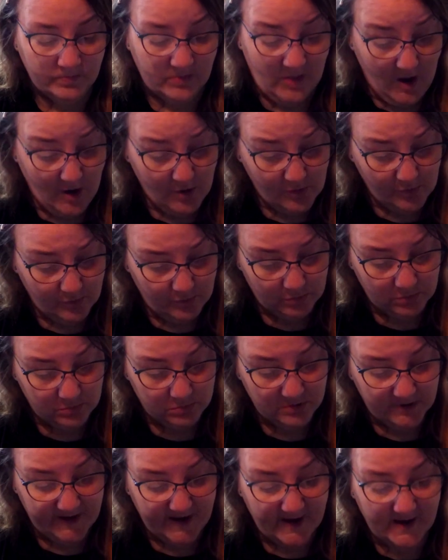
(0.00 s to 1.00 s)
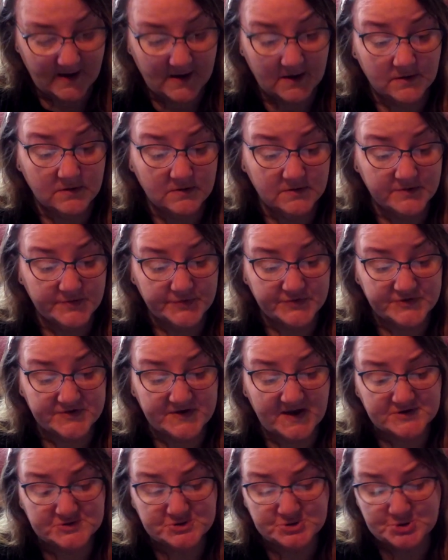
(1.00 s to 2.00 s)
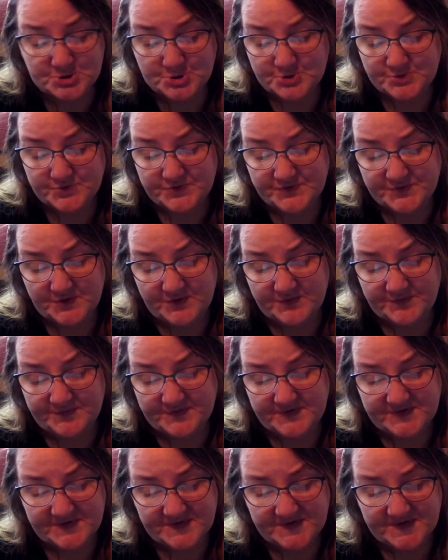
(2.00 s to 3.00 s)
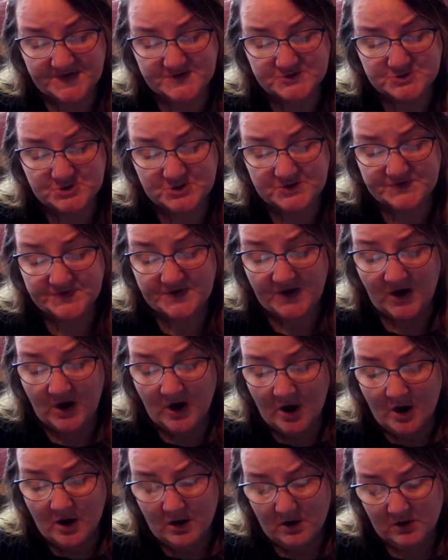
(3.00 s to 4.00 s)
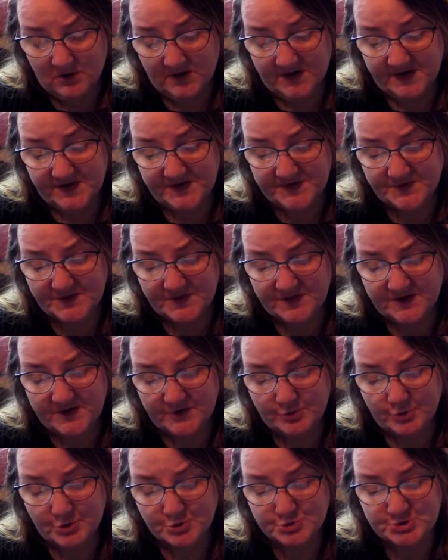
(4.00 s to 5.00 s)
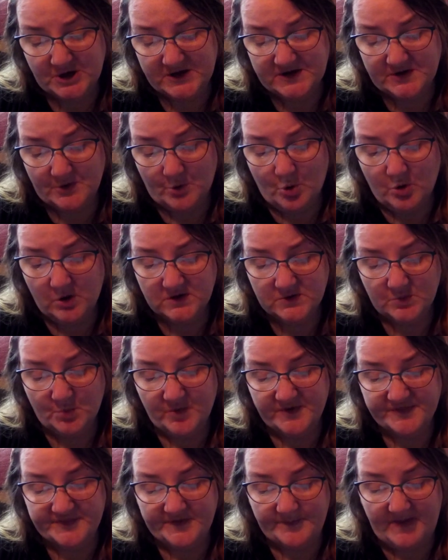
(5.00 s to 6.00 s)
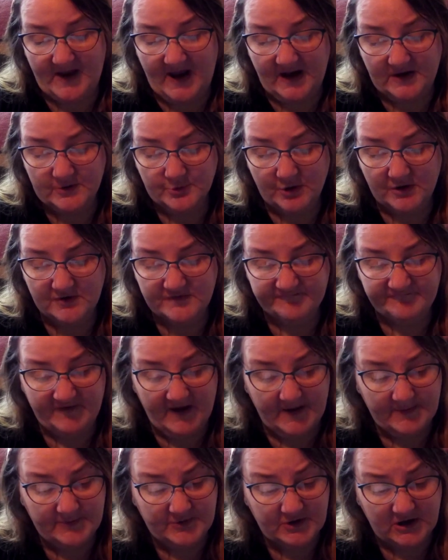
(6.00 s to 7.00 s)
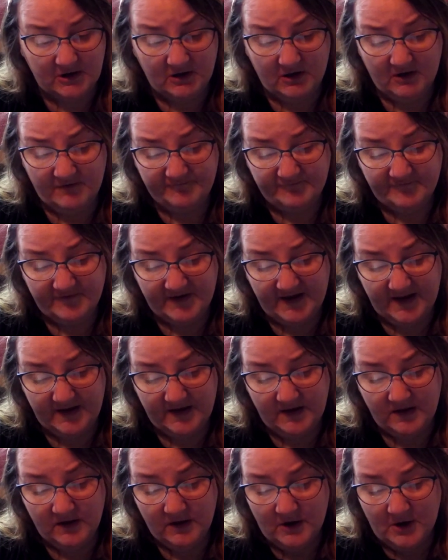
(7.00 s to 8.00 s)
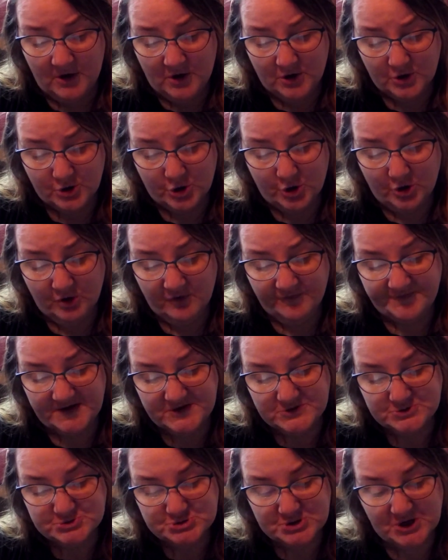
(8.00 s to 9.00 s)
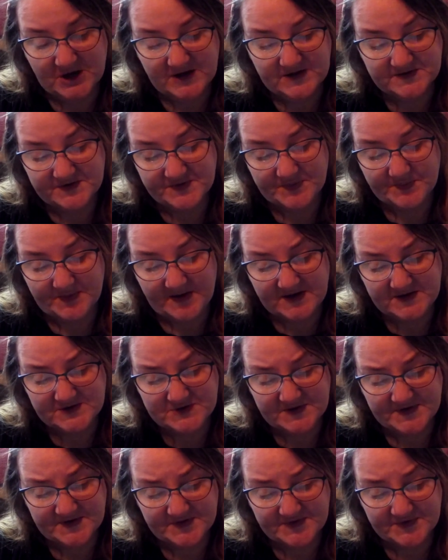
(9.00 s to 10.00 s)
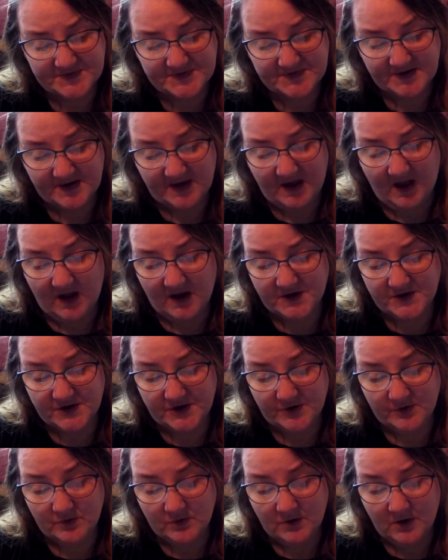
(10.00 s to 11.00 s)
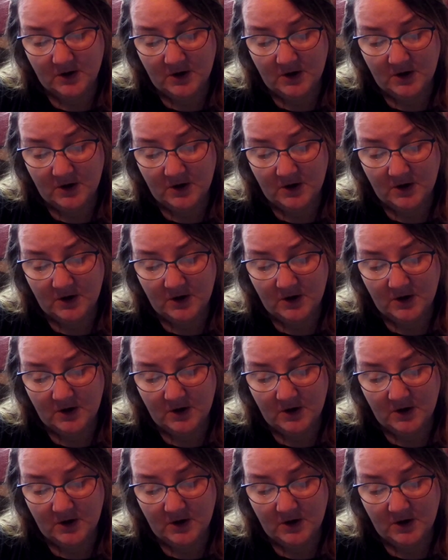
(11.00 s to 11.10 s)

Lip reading: Oh, yeah. Textured surface stitches are easily crocheted on with a background fabric of curving chain spaces to guide you.